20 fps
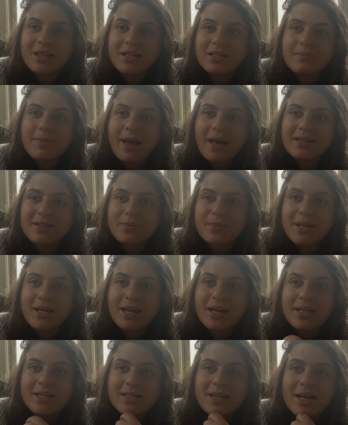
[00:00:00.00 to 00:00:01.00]
this past
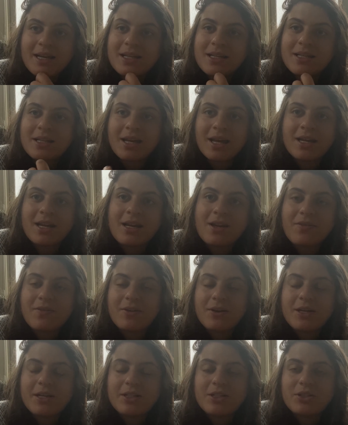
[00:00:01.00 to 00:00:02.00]
weekend, I didn't get any
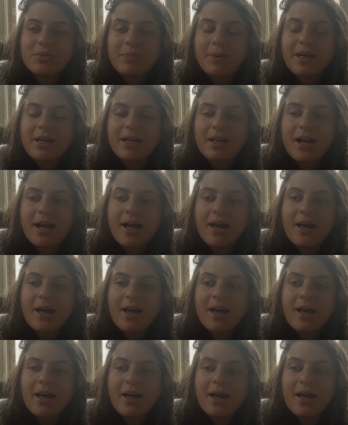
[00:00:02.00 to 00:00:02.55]
footage, but